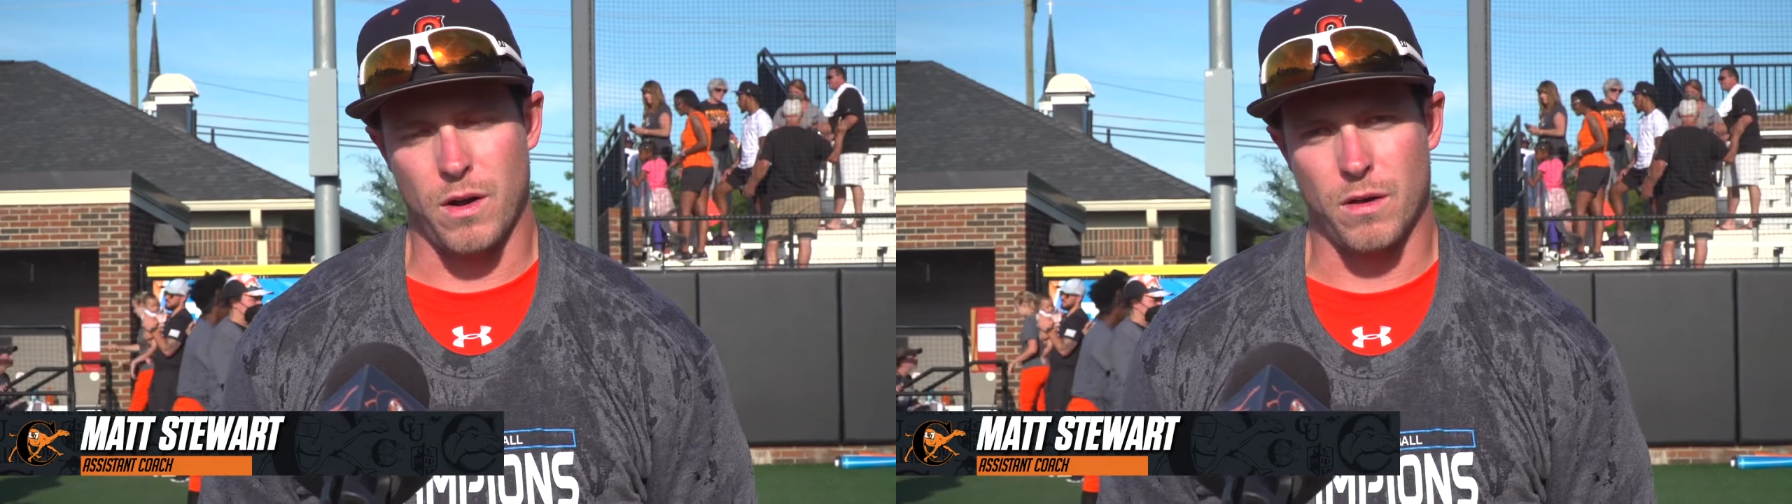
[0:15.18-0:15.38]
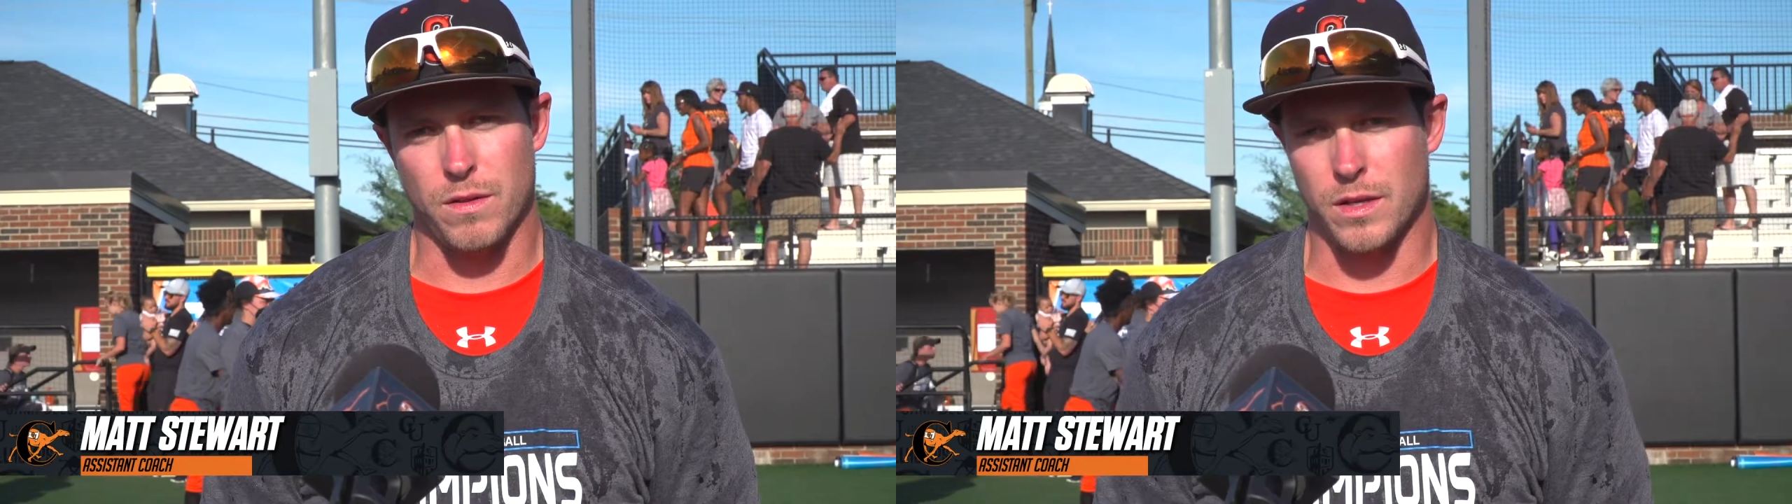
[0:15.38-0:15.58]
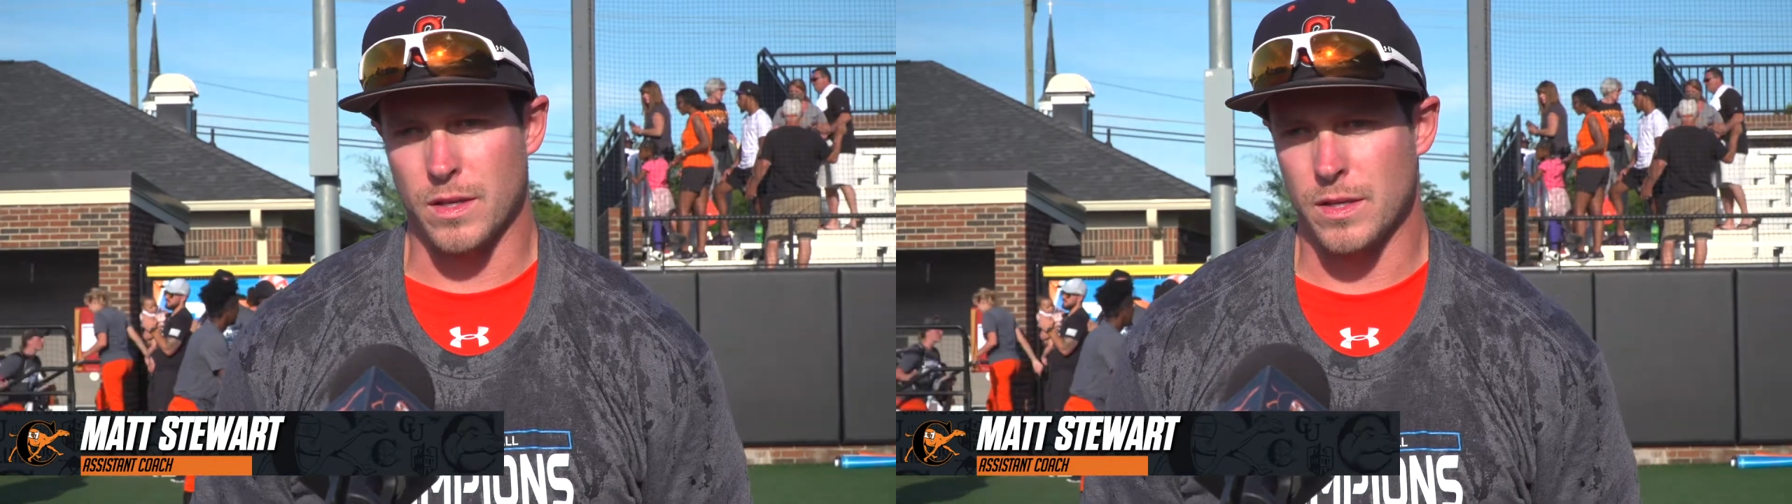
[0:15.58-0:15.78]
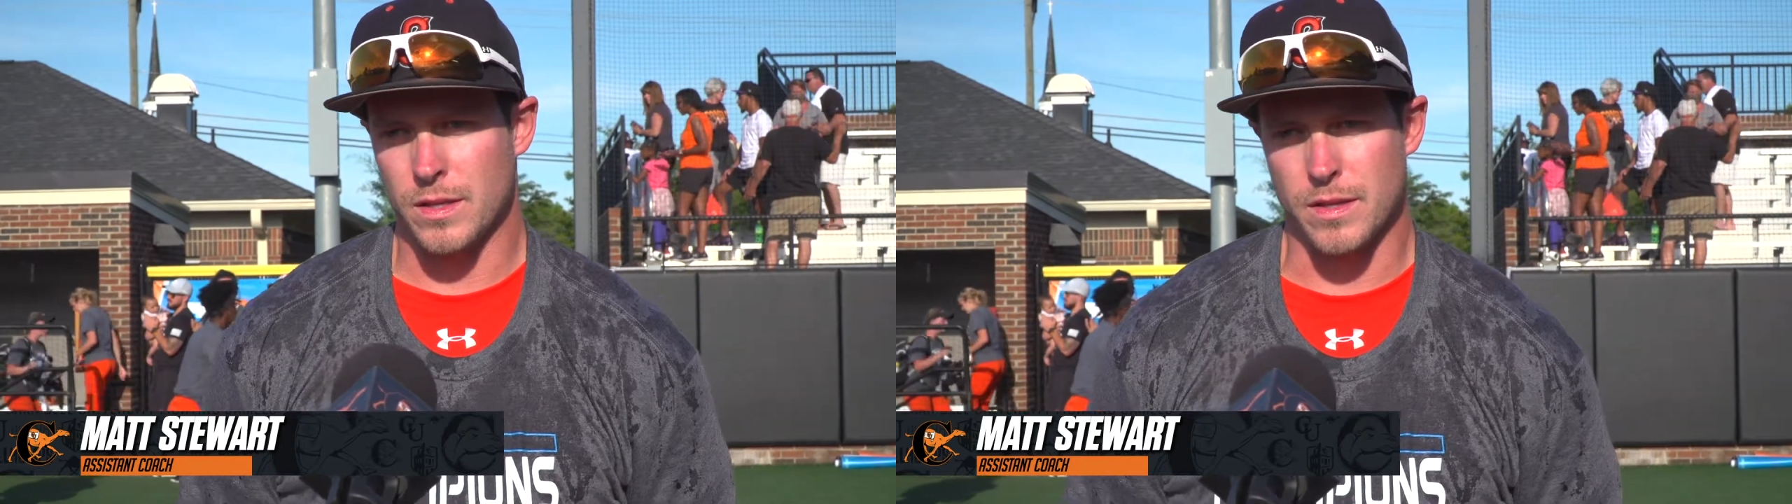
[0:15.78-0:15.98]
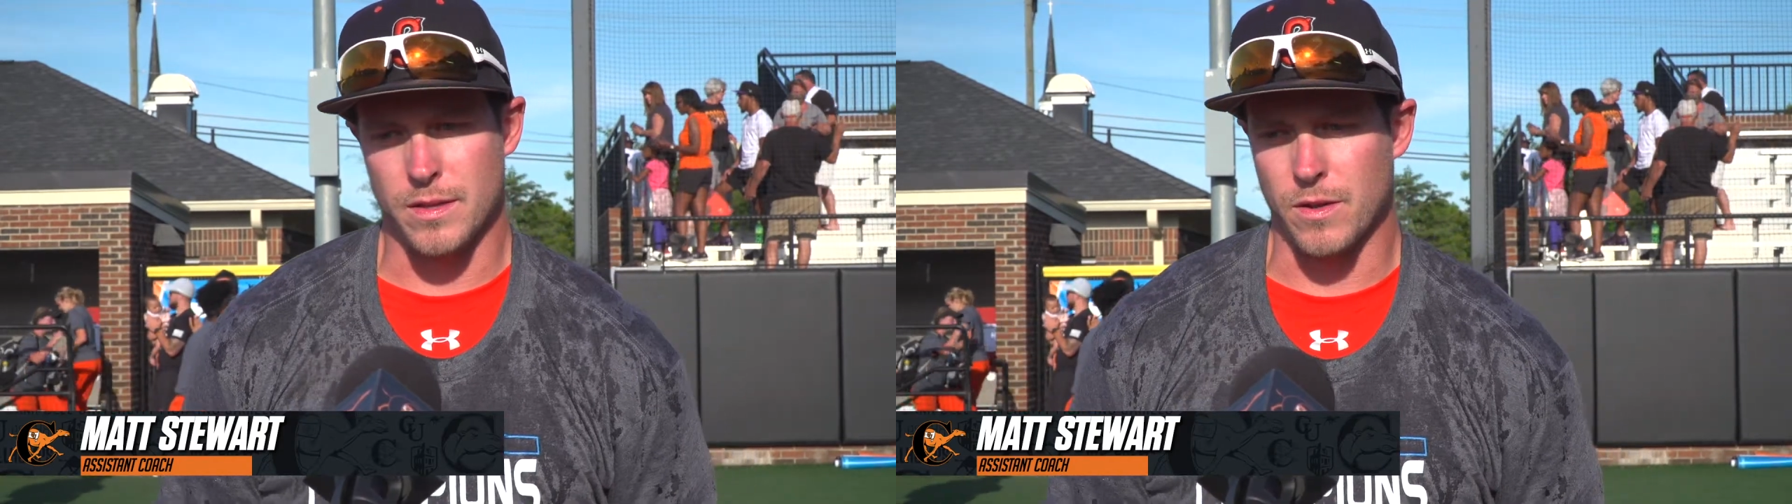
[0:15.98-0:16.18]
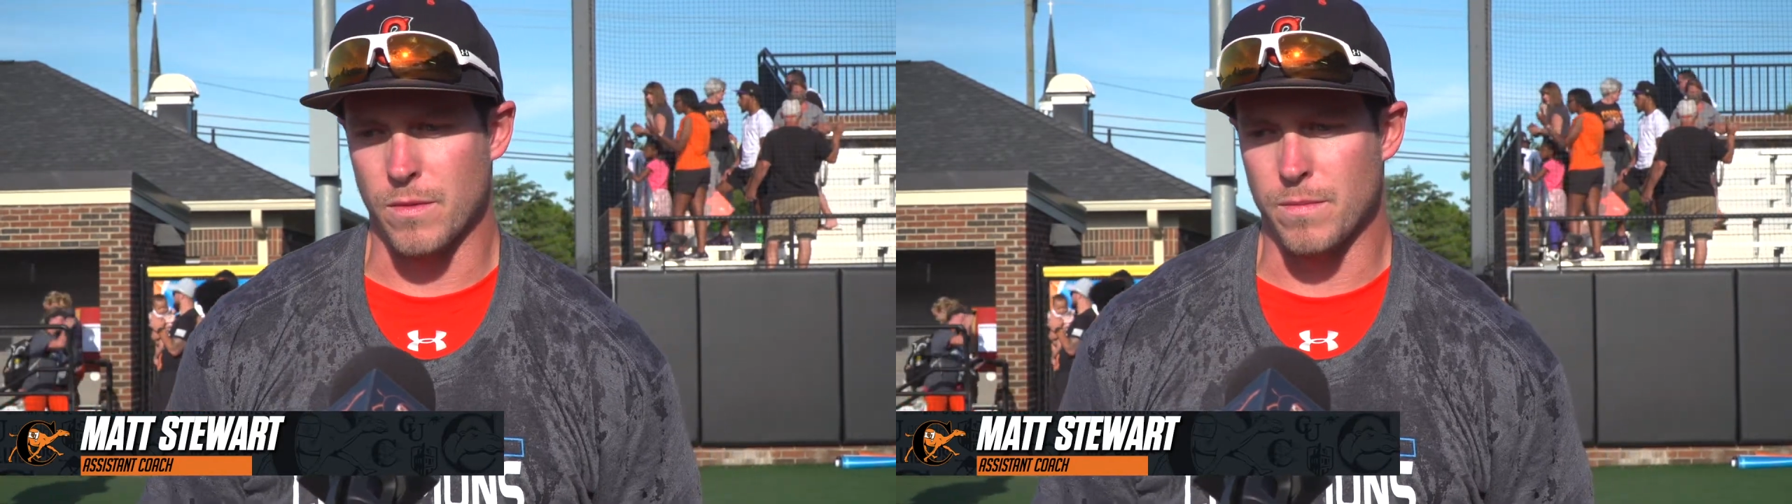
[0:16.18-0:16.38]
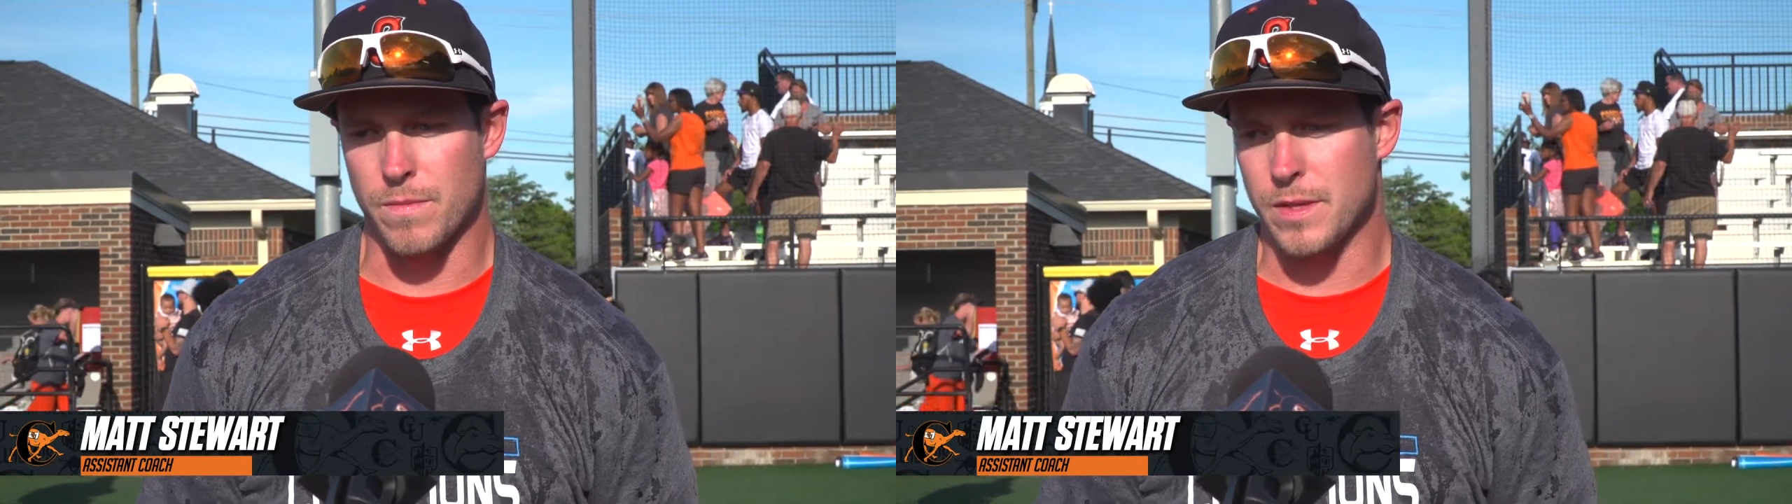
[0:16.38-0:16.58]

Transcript: all the you know the,